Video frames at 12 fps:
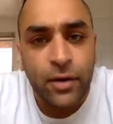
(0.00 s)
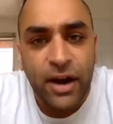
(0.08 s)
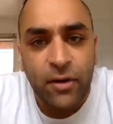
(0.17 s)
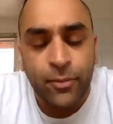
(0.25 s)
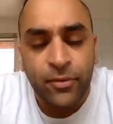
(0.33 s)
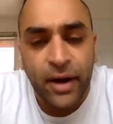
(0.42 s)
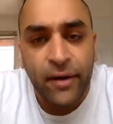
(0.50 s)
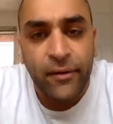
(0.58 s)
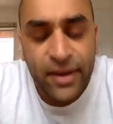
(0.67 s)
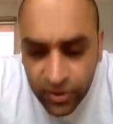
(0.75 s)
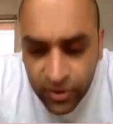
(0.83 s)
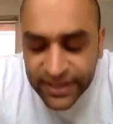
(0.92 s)
Ralph
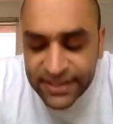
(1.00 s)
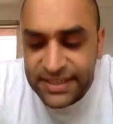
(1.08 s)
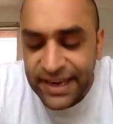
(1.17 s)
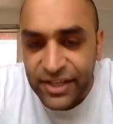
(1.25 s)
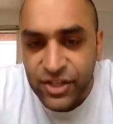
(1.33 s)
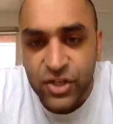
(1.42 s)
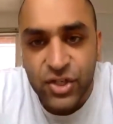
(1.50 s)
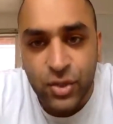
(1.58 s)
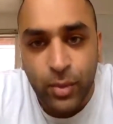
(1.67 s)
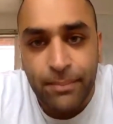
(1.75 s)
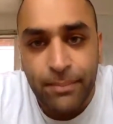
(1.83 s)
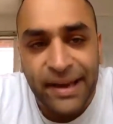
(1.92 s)
Pereira, cricketer legend,
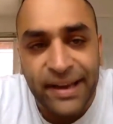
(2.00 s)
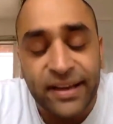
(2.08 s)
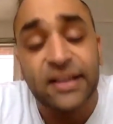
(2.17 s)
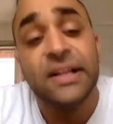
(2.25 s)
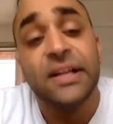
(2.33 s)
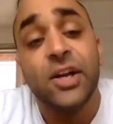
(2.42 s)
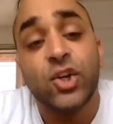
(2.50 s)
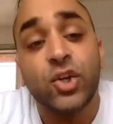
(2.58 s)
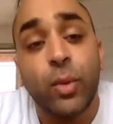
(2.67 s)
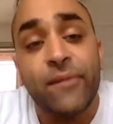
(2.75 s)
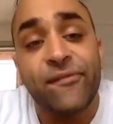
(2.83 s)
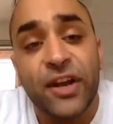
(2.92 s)
Shoaib Malik.
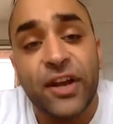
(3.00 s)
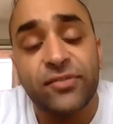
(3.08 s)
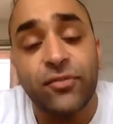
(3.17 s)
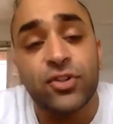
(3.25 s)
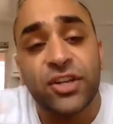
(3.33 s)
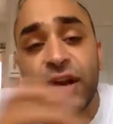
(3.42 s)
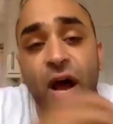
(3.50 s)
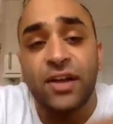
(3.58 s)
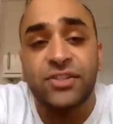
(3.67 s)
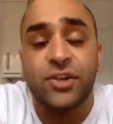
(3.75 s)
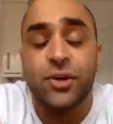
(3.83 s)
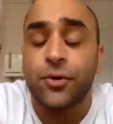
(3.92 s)
Shoaib, first of all, I was going to
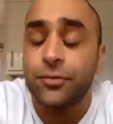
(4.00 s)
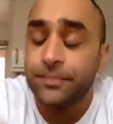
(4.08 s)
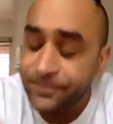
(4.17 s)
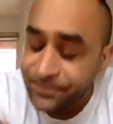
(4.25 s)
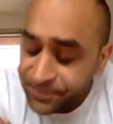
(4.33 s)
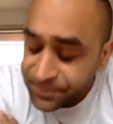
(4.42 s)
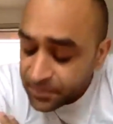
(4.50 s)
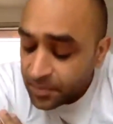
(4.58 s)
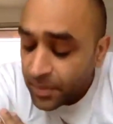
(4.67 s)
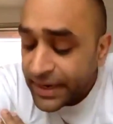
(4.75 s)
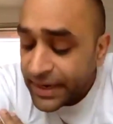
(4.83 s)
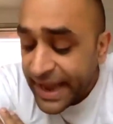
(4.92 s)
ask you,
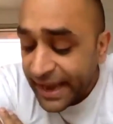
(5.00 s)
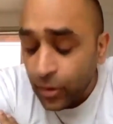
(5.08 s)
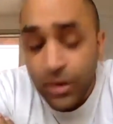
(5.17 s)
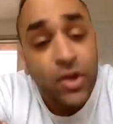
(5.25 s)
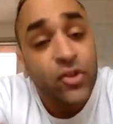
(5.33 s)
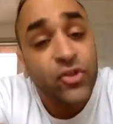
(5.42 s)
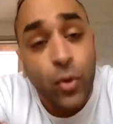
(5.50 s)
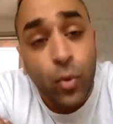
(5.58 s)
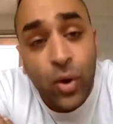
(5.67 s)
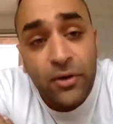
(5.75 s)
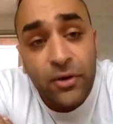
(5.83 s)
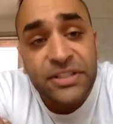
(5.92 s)
now, the
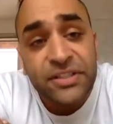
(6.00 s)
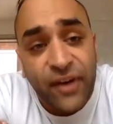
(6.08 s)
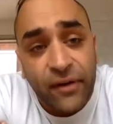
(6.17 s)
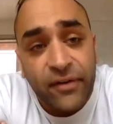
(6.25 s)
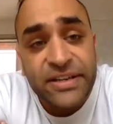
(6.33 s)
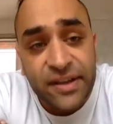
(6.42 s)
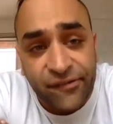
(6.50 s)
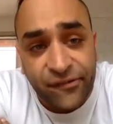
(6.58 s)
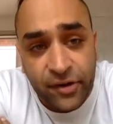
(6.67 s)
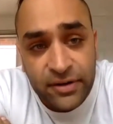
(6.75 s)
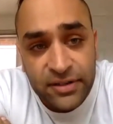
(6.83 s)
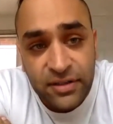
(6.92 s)
world is very
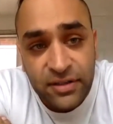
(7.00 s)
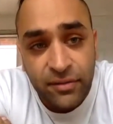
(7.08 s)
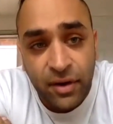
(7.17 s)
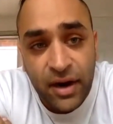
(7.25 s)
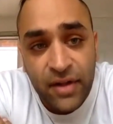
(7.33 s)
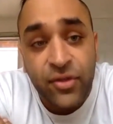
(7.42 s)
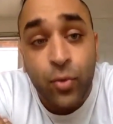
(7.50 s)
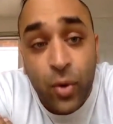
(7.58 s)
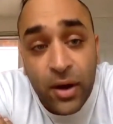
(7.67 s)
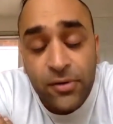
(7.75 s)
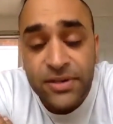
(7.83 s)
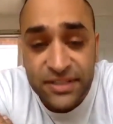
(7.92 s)
different, right? The
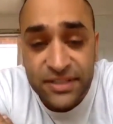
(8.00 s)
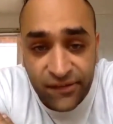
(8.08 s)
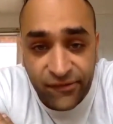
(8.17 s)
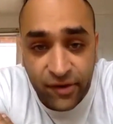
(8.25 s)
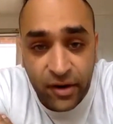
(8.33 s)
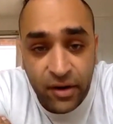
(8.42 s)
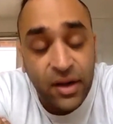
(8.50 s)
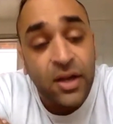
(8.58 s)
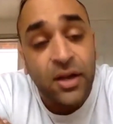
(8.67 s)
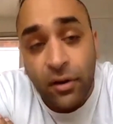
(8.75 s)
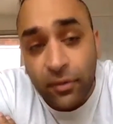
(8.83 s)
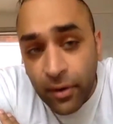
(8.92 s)
world is different,
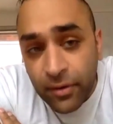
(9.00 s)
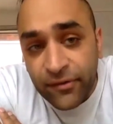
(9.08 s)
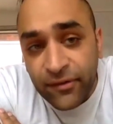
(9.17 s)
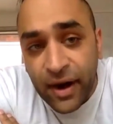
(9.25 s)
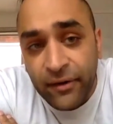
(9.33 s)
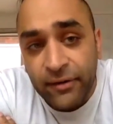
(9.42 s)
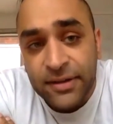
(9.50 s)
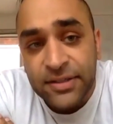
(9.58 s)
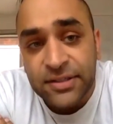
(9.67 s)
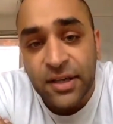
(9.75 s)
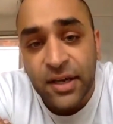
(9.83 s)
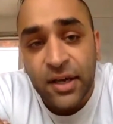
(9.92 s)

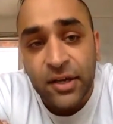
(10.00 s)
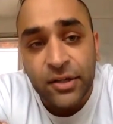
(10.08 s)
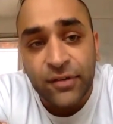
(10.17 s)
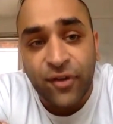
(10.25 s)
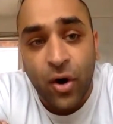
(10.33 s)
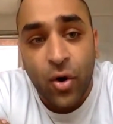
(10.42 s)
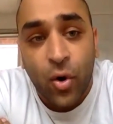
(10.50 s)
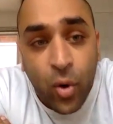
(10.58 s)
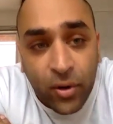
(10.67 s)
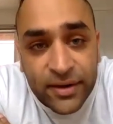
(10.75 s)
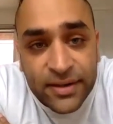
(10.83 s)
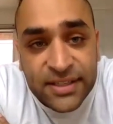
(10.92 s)
coronavirus, you've got
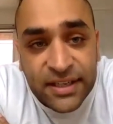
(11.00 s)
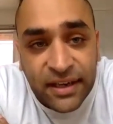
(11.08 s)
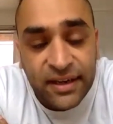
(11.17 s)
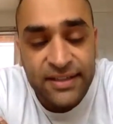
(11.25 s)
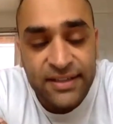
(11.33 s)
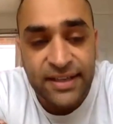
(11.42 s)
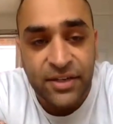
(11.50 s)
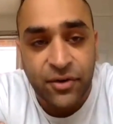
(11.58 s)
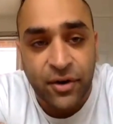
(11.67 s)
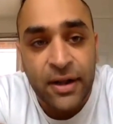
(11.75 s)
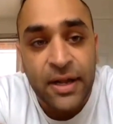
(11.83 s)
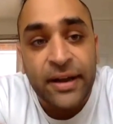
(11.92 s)
quarantine,
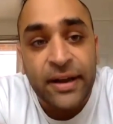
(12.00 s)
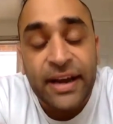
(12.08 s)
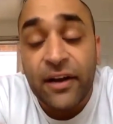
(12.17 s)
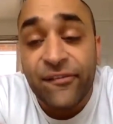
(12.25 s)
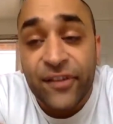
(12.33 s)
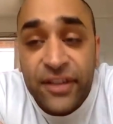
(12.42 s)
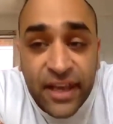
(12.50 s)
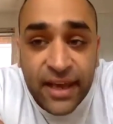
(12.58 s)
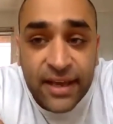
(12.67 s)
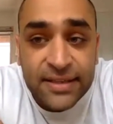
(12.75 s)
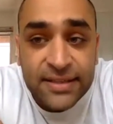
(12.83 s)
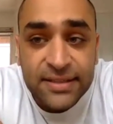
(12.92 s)
etc. Now, for
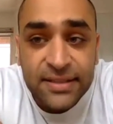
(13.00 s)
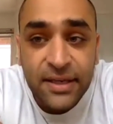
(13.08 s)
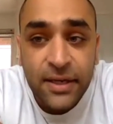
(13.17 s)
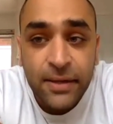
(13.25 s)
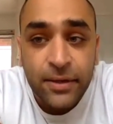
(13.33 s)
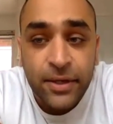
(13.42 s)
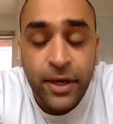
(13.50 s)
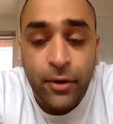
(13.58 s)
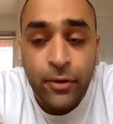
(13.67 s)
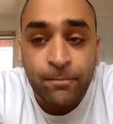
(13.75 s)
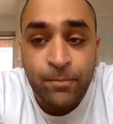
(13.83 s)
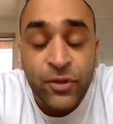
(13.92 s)
years, you know,
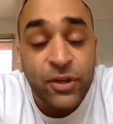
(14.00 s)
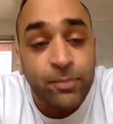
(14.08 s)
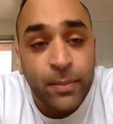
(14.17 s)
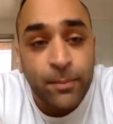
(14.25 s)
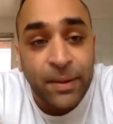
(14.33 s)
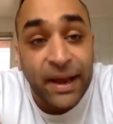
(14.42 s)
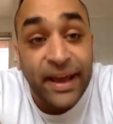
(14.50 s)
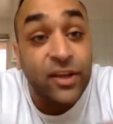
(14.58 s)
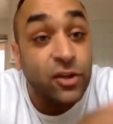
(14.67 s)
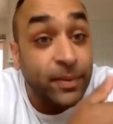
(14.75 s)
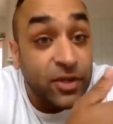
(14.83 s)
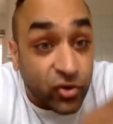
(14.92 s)
you've been playing,
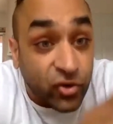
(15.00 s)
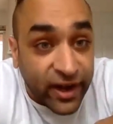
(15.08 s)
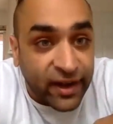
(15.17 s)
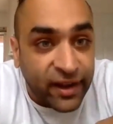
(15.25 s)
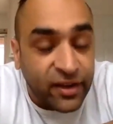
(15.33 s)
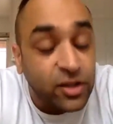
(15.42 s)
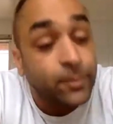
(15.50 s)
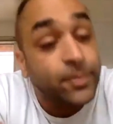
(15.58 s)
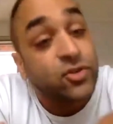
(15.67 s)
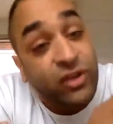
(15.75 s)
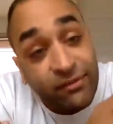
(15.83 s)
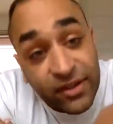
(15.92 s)
you've been training, you've been
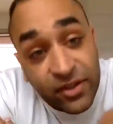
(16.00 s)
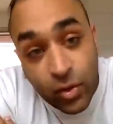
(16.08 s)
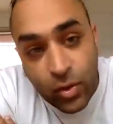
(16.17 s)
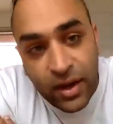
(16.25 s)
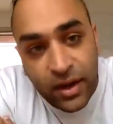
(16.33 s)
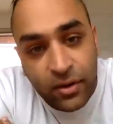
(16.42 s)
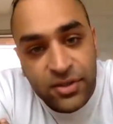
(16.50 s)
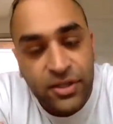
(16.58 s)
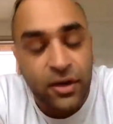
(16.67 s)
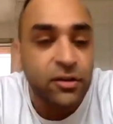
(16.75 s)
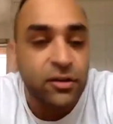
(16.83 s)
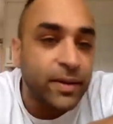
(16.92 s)
traveling the world, you know,
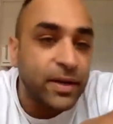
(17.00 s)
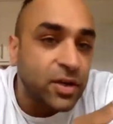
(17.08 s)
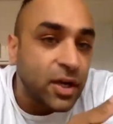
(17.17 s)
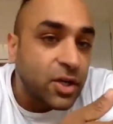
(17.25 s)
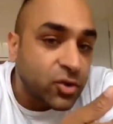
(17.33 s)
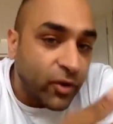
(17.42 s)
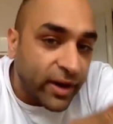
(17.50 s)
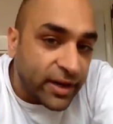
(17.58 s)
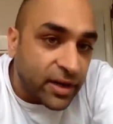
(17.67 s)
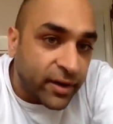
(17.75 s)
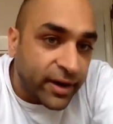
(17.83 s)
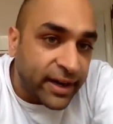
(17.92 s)
you've been training
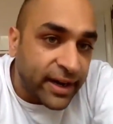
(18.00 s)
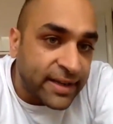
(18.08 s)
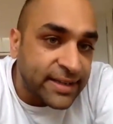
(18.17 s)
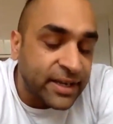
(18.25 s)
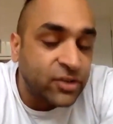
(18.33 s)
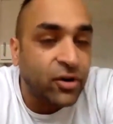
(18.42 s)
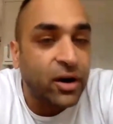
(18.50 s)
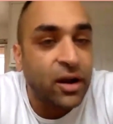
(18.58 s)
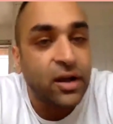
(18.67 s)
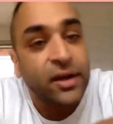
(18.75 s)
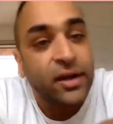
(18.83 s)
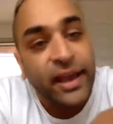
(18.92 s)
cricket, etc.
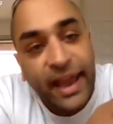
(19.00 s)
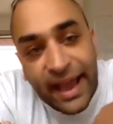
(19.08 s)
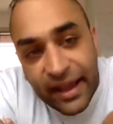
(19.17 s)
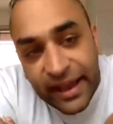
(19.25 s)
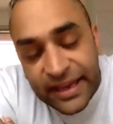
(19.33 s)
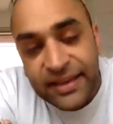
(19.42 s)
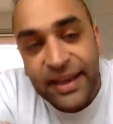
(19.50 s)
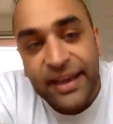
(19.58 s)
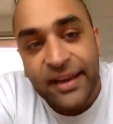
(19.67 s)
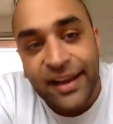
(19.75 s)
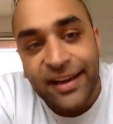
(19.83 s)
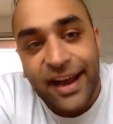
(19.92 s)
In
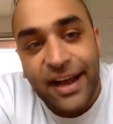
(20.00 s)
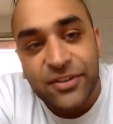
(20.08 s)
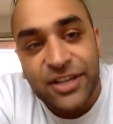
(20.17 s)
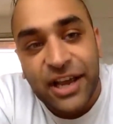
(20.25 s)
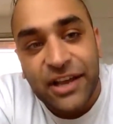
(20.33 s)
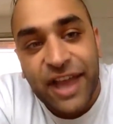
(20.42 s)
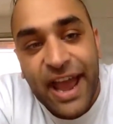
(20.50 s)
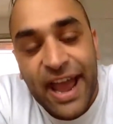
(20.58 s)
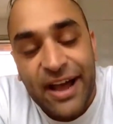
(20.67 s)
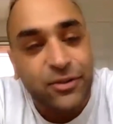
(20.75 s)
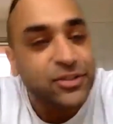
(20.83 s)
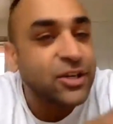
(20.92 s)
and outside the
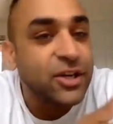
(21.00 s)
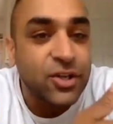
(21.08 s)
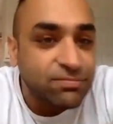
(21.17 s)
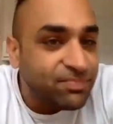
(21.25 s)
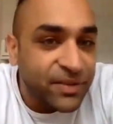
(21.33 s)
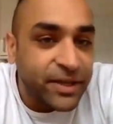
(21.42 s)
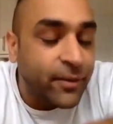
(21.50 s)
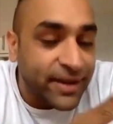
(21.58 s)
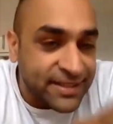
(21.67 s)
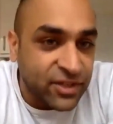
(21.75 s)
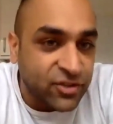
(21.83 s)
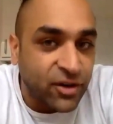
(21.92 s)
house, you know,
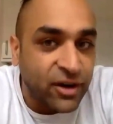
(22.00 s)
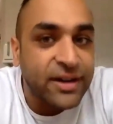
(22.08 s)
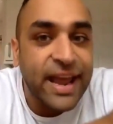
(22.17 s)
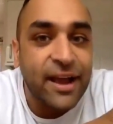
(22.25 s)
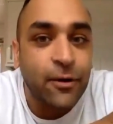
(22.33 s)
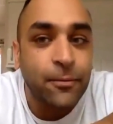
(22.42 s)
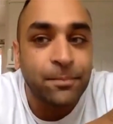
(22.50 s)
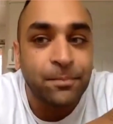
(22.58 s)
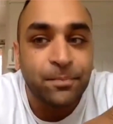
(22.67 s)
etc. Now,